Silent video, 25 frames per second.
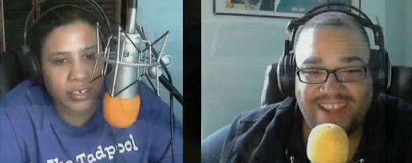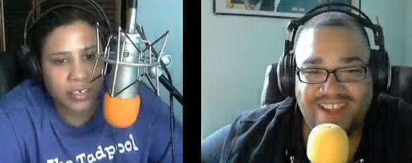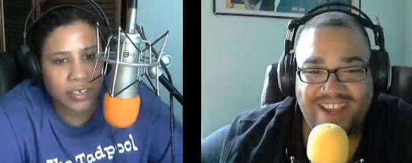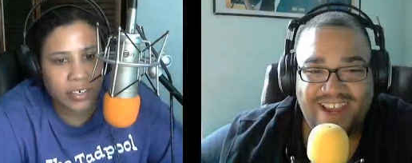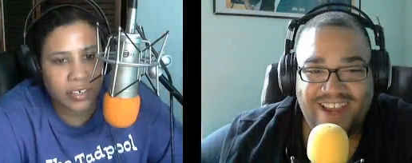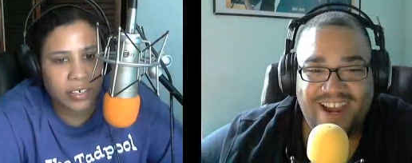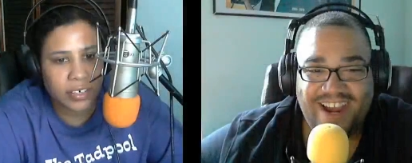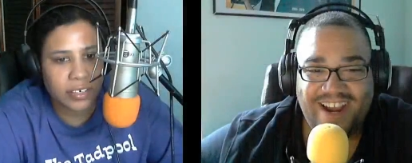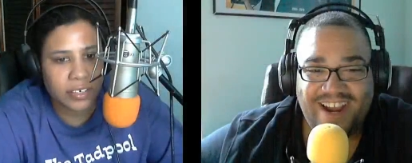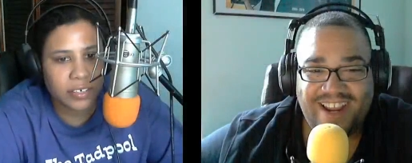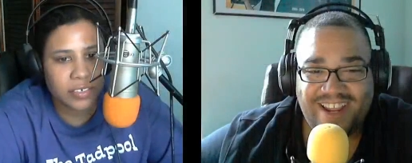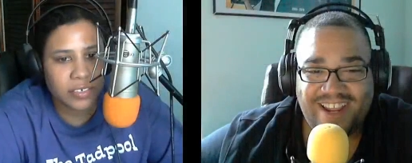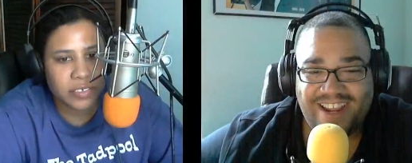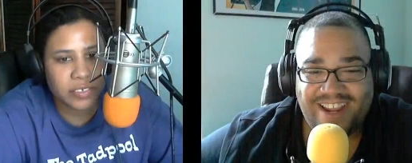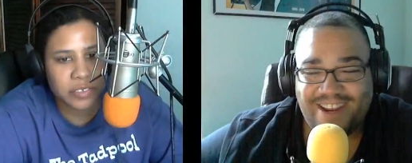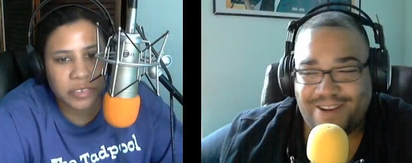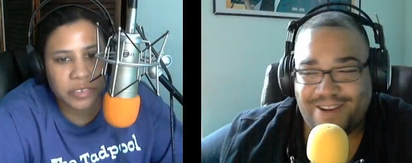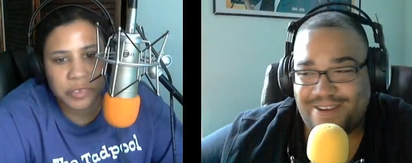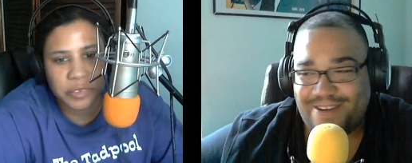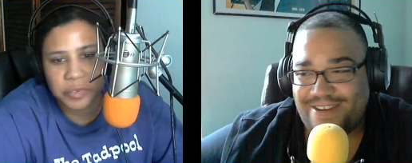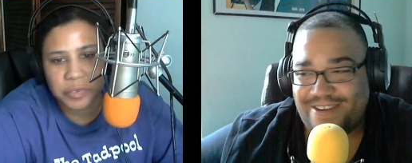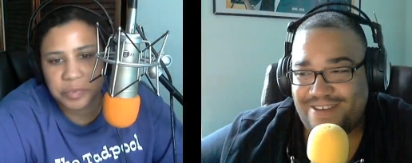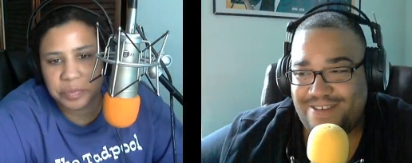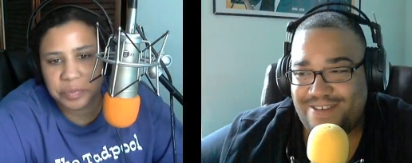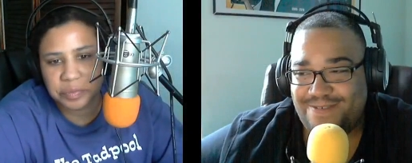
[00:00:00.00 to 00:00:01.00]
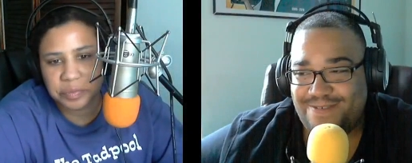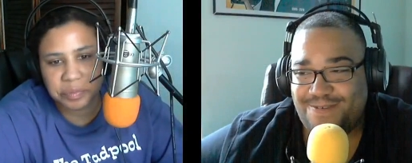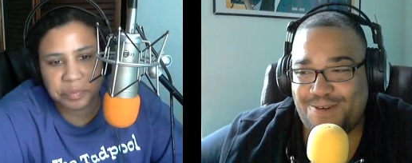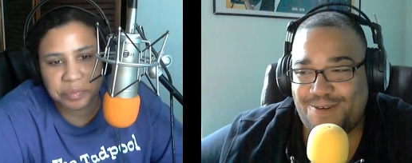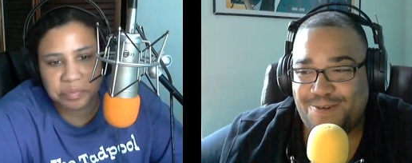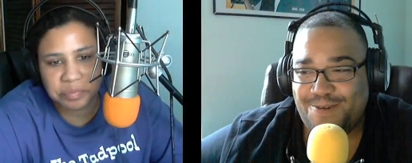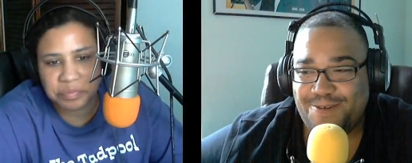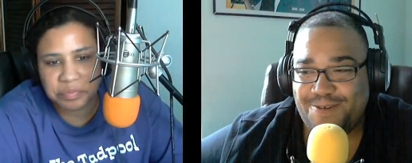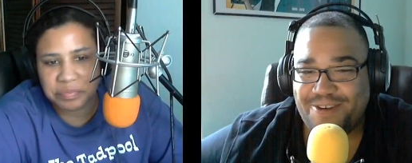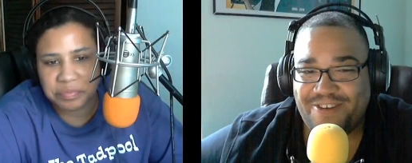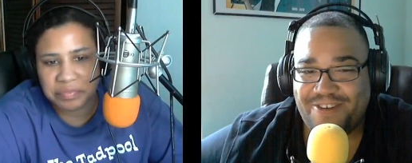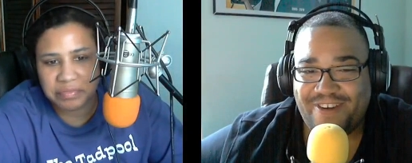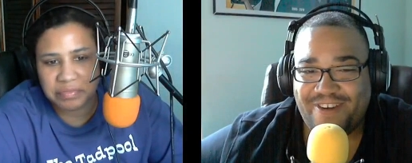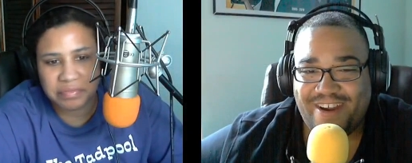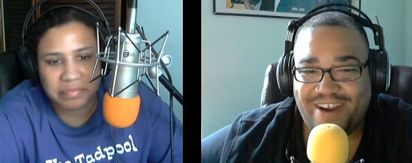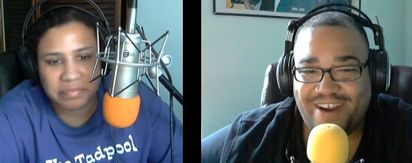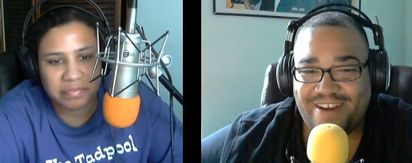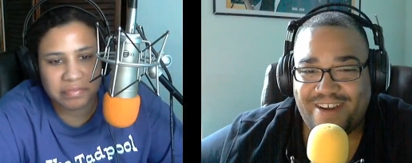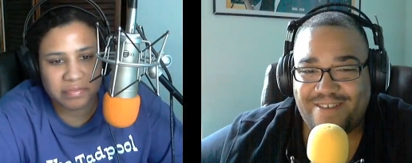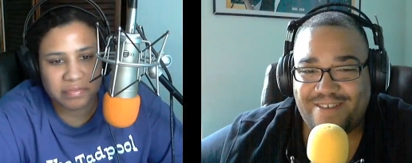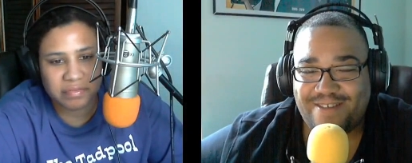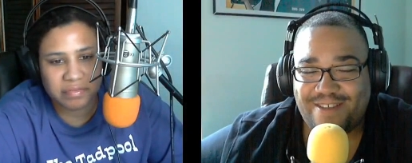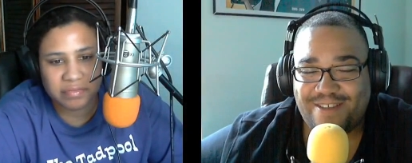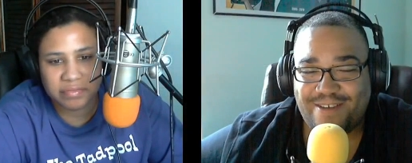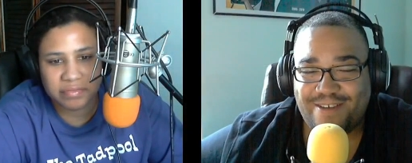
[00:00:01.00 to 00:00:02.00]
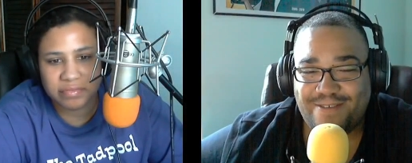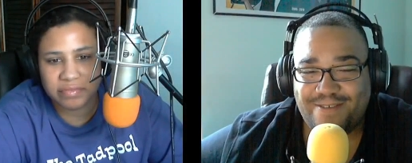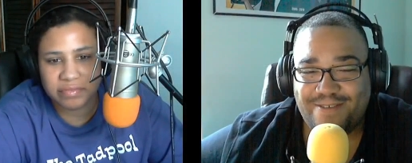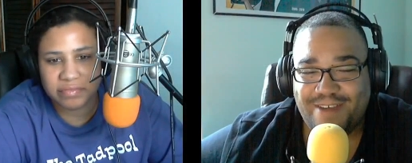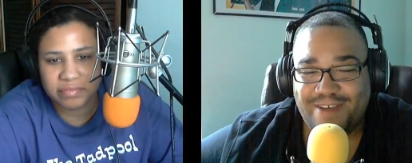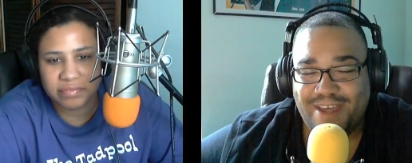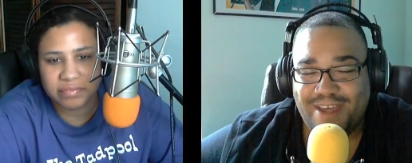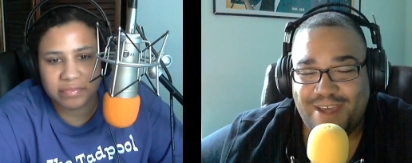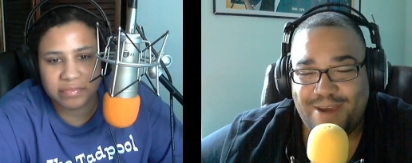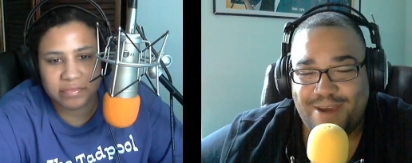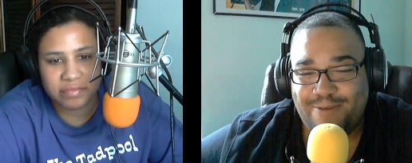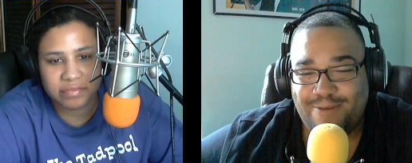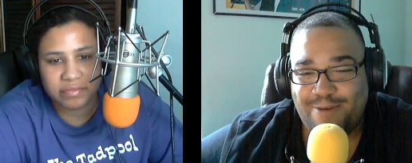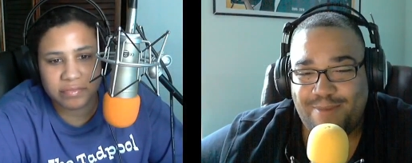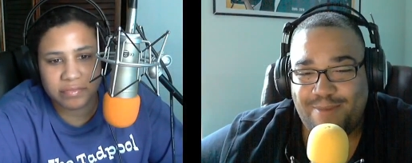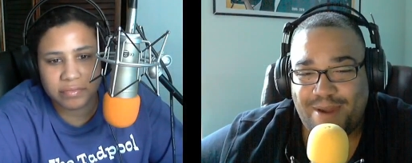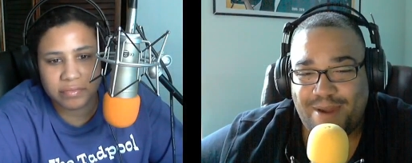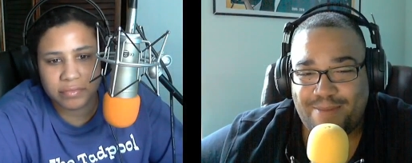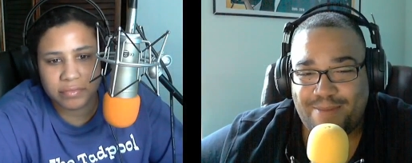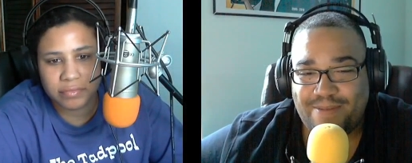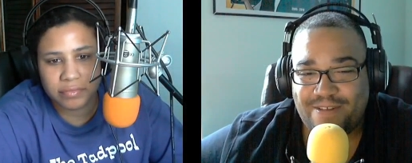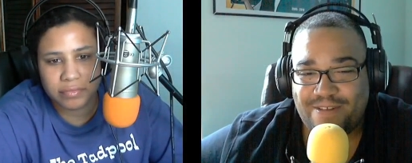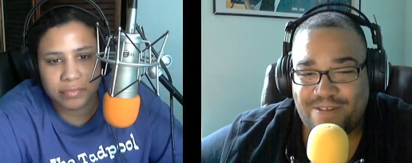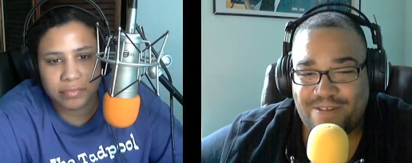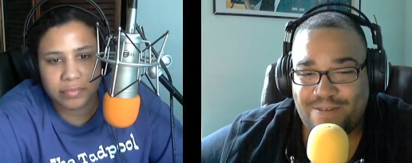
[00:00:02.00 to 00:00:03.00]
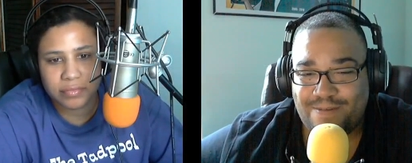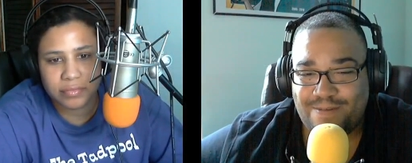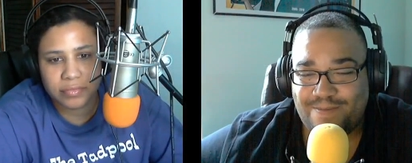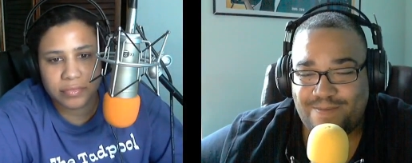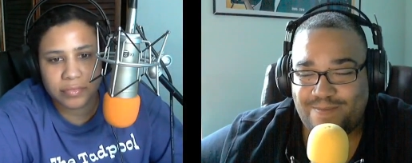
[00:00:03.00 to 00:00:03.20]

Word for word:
Speaker 1: I didn't get a four wheel drive. So we might put some